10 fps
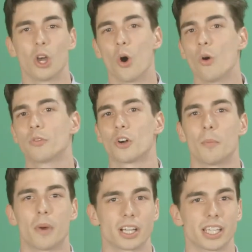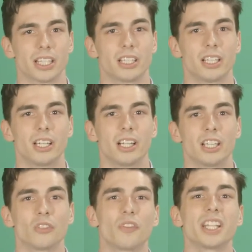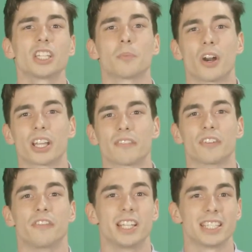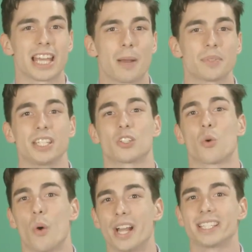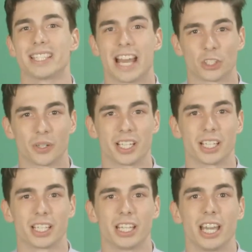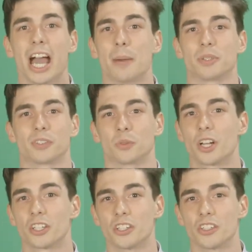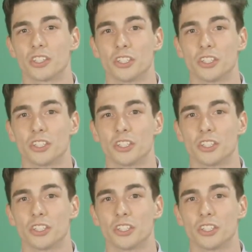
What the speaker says: Overall market. You'll find that the market for fitness apps is quite saturated. Apps for runners,